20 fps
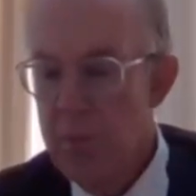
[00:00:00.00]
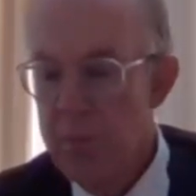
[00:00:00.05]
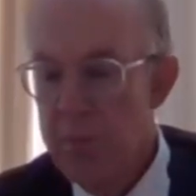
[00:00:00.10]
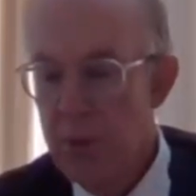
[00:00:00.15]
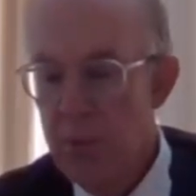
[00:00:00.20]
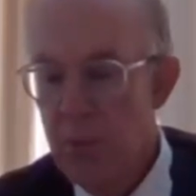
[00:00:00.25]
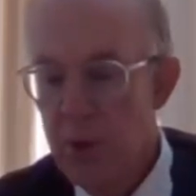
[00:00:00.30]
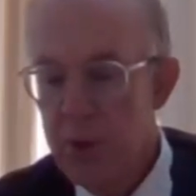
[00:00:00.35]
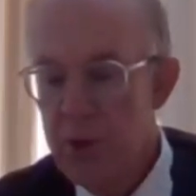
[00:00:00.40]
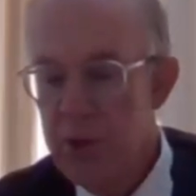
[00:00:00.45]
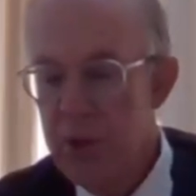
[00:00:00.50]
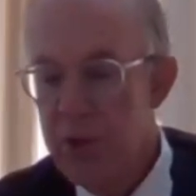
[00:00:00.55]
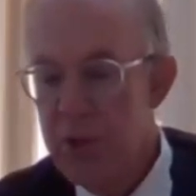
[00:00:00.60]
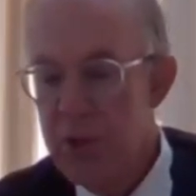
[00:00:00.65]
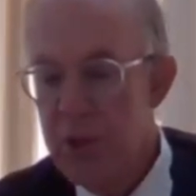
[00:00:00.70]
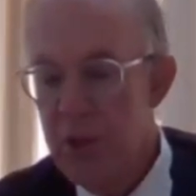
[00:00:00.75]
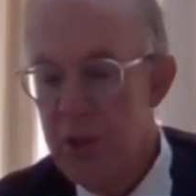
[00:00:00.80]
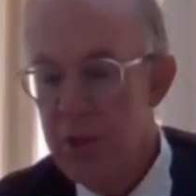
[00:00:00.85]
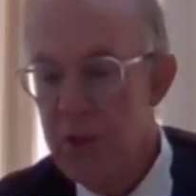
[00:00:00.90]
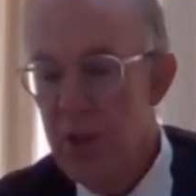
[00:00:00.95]
but what she
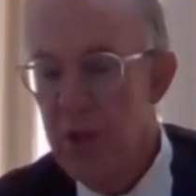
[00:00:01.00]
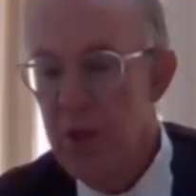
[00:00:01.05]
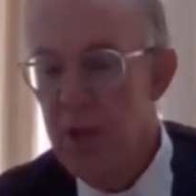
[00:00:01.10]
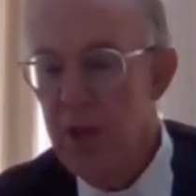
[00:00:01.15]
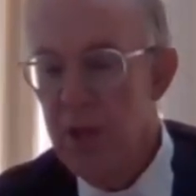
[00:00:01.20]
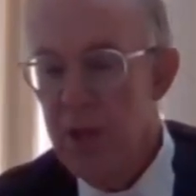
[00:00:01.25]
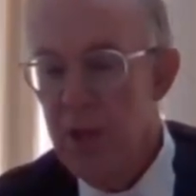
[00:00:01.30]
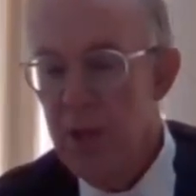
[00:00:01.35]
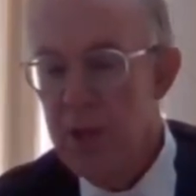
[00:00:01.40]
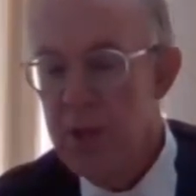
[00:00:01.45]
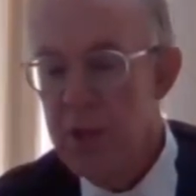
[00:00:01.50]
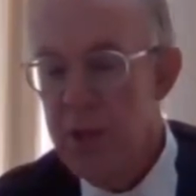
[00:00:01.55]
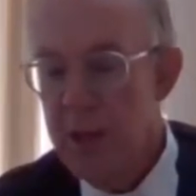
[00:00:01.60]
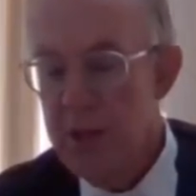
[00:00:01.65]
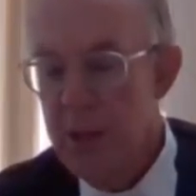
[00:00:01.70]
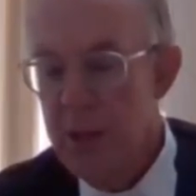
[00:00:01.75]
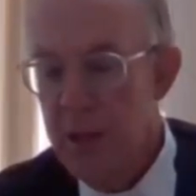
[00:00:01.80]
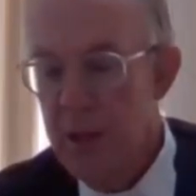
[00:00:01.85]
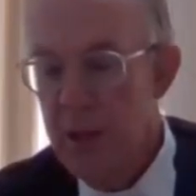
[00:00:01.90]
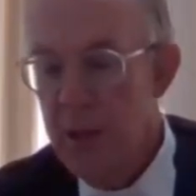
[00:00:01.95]
says is that